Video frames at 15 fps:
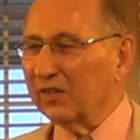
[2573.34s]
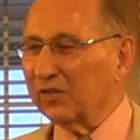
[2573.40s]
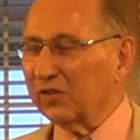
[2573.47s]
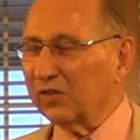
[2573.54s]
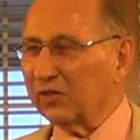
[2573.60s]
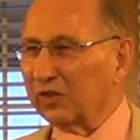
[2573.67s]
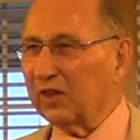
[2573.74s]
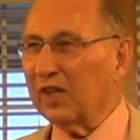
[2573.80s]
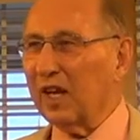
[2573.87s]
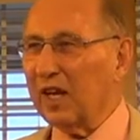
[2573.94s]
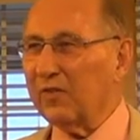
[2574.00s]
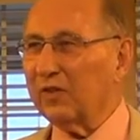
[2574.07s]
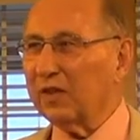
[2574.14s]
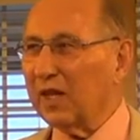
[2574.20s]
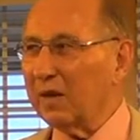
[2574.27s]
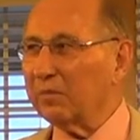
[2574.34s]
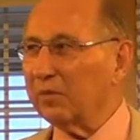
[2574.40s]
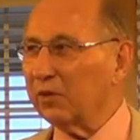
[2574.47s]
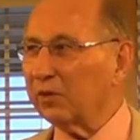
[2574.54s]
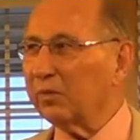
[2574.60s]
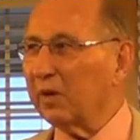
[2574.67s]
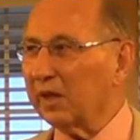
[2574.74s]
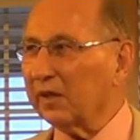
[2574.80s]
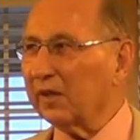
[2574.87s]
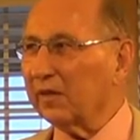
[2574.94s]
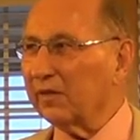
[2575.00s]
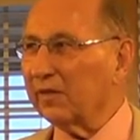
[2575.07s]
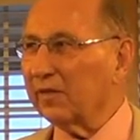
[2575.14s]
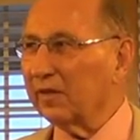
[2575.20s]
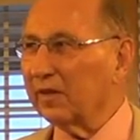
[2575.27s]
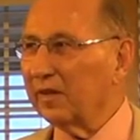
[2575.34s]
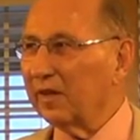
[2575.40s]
So see life in that perspective.